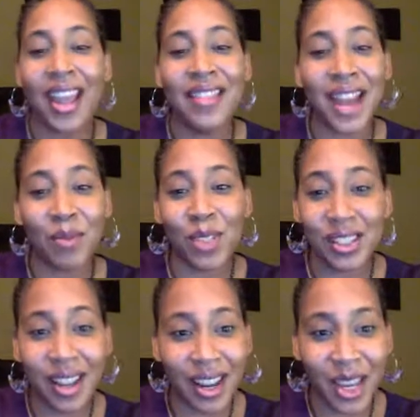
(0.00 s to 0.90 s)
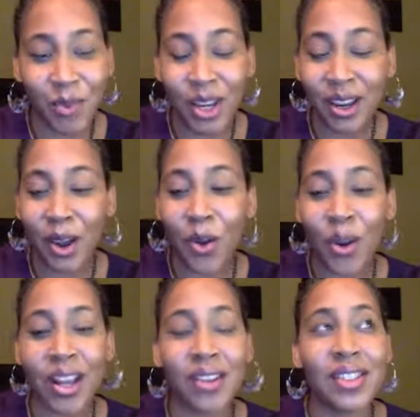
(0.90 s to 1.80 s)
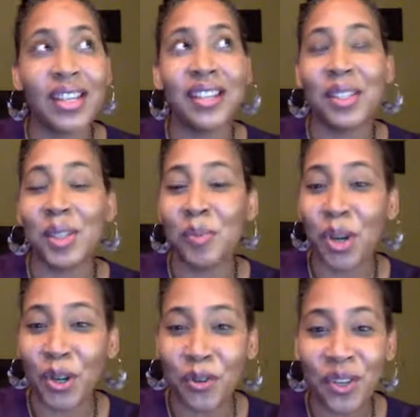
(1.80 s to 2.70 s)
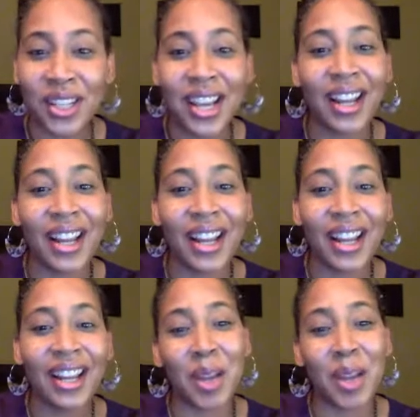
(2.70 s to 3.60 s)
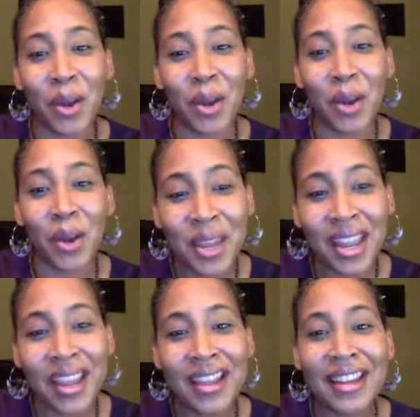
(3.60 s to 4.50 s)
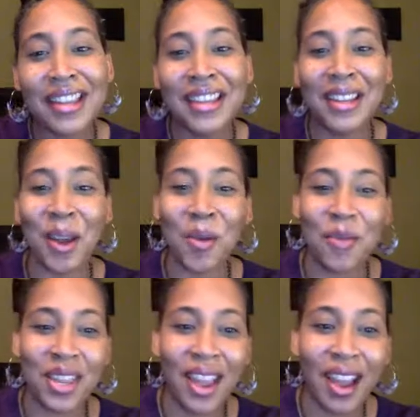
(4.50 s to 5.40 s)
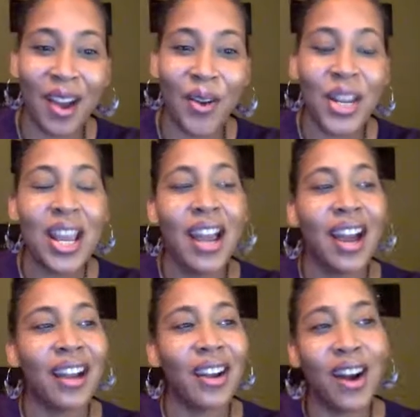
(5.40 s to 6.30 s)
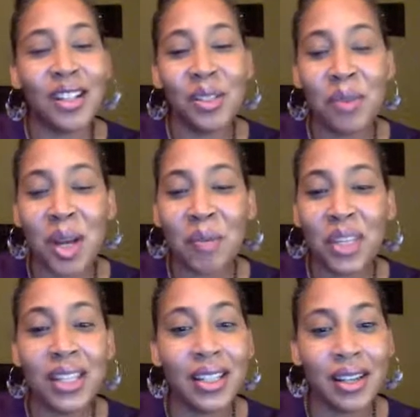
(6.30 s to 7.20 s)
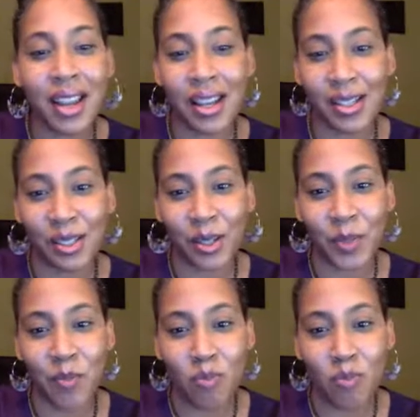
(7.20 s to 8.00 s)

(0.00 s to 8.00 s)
And that was the night he would go. And I was like, this is perfect. I can have like my wingman. He can help me out. I called him up. He didn't answer.